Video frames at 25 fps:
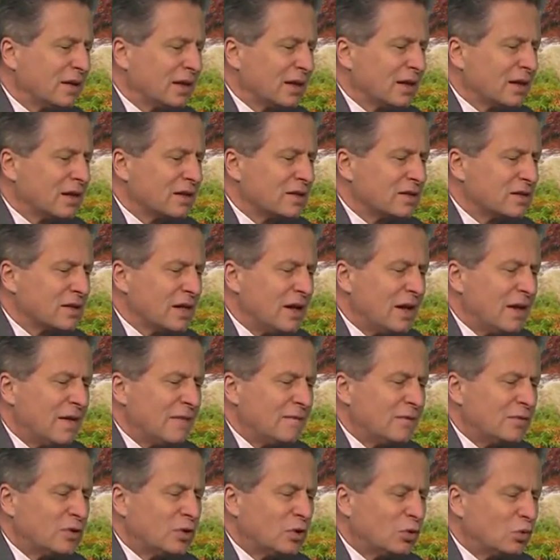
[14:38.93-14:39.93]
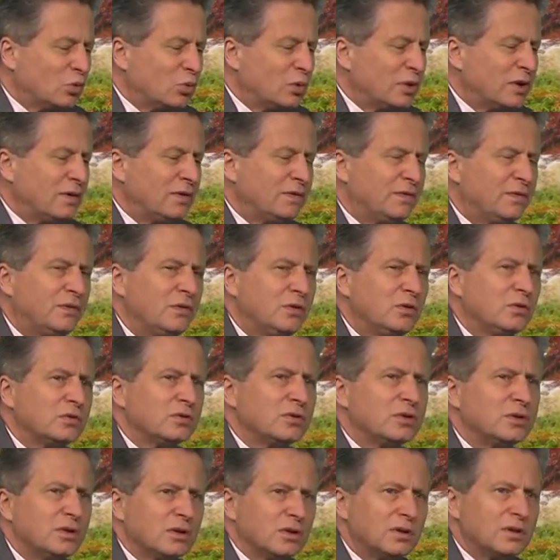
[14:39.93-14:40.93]
things, to
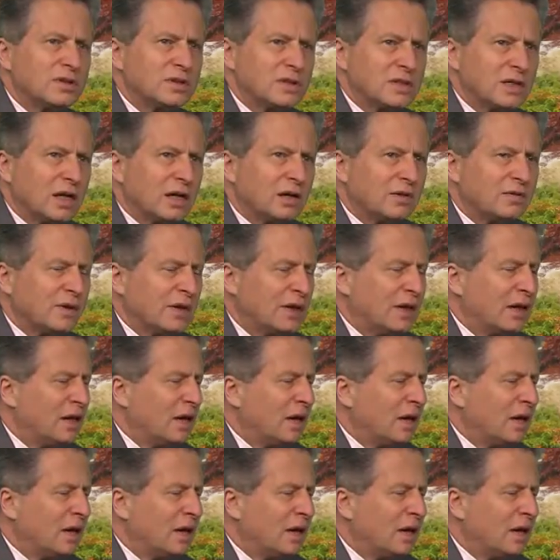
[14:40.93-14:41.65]
refuel yourself.